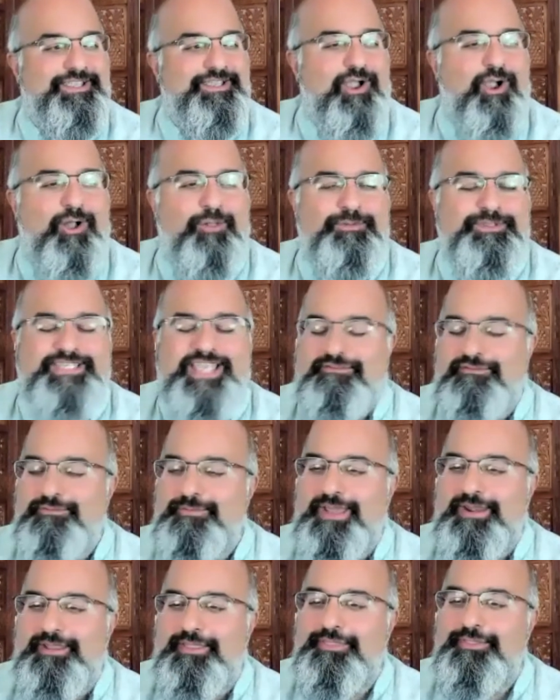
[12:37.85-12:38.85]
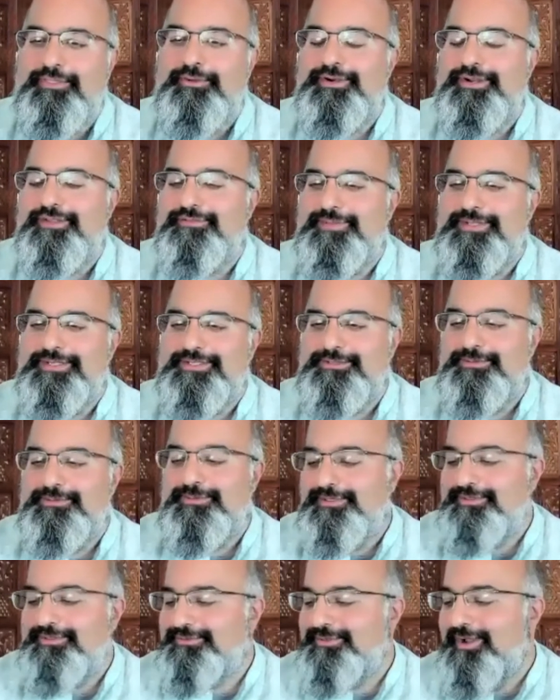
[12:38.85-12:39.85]
I always have about a third of my
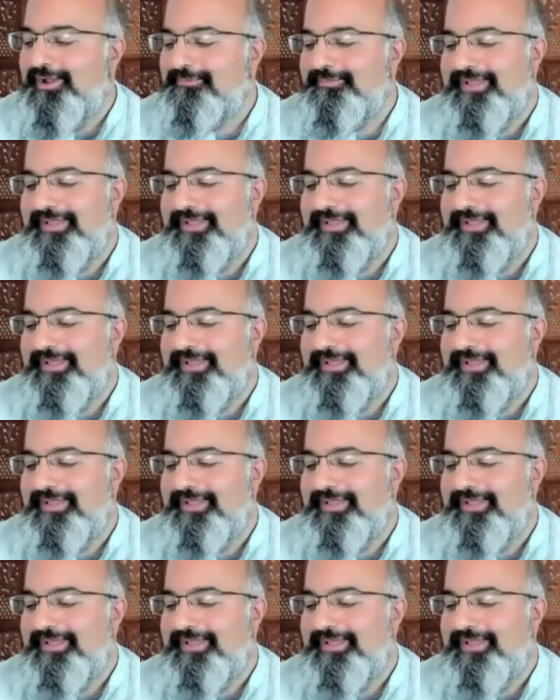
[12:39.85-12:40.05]
students drop